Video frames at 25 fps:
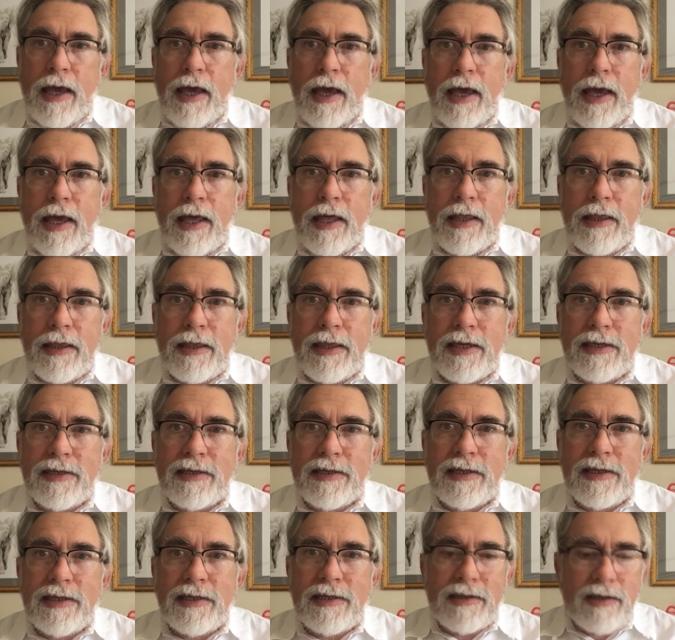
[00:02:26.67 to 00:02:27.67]
And
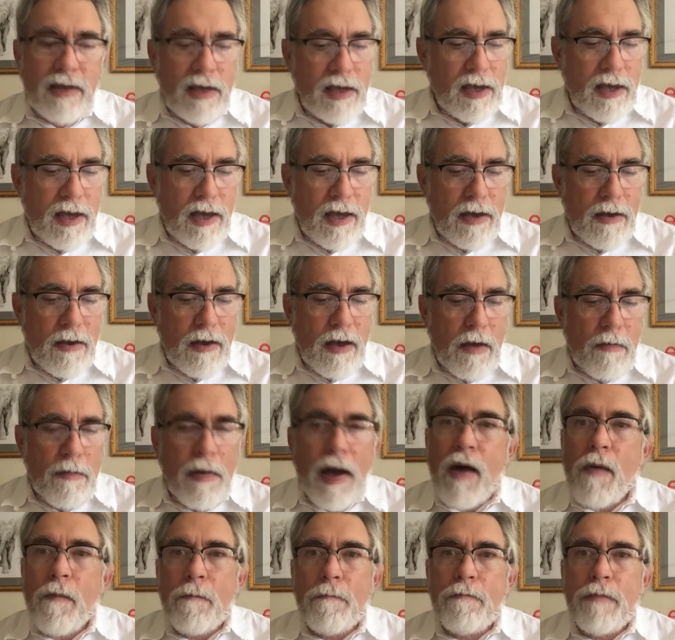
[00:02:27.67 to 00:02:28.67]
this is
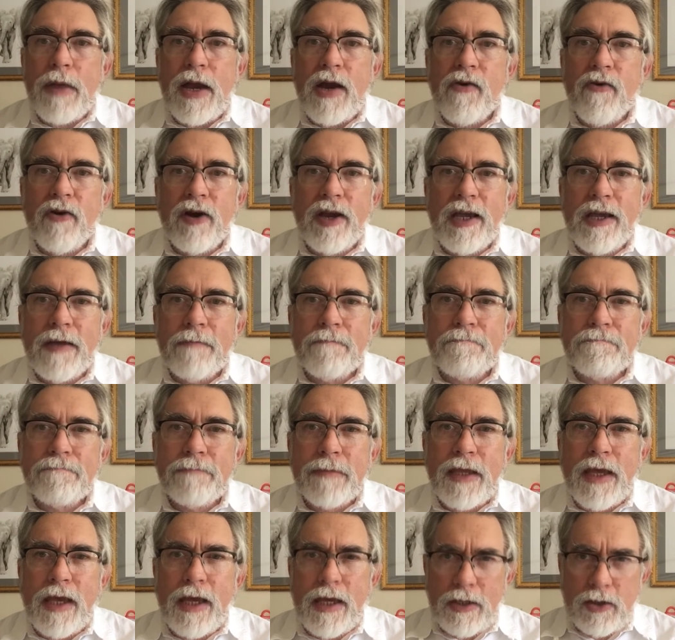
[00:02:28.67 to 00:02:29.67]
about Mary
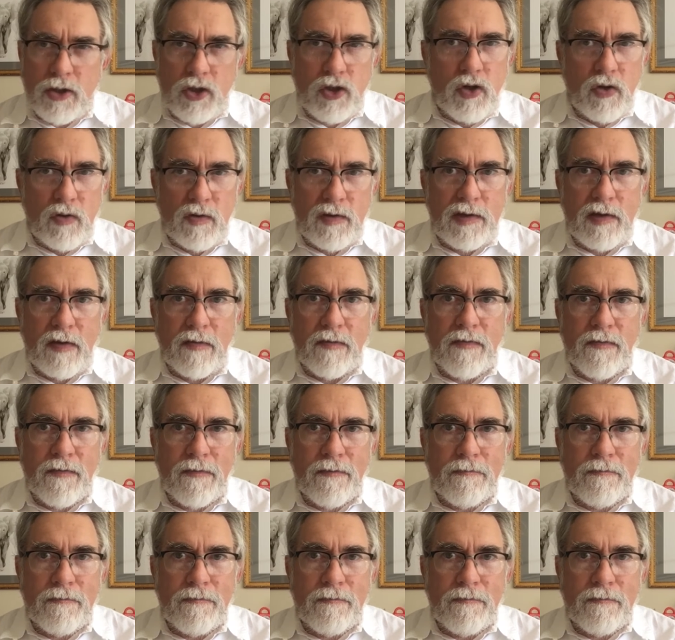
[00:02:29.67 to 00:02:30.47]
and Joseph.